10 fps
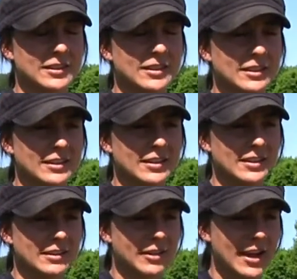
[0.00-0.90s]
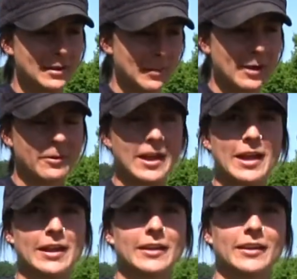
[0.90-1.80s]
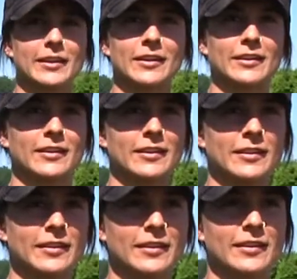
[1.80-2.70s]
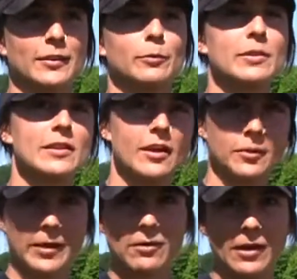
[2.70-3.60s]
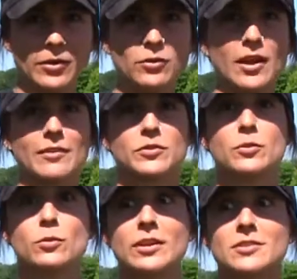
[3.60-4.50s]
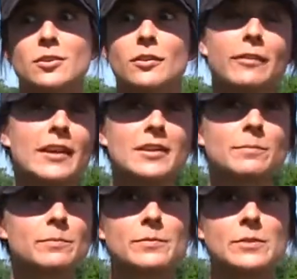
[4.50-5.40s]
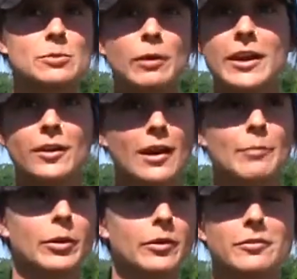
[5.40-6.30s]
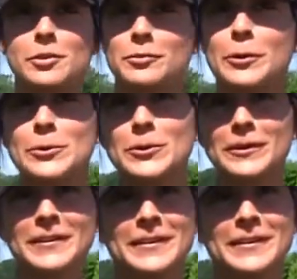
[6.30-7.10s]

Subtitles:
I had it my way, it would be the other way around. You'd have to get certified to spray crap all over your food.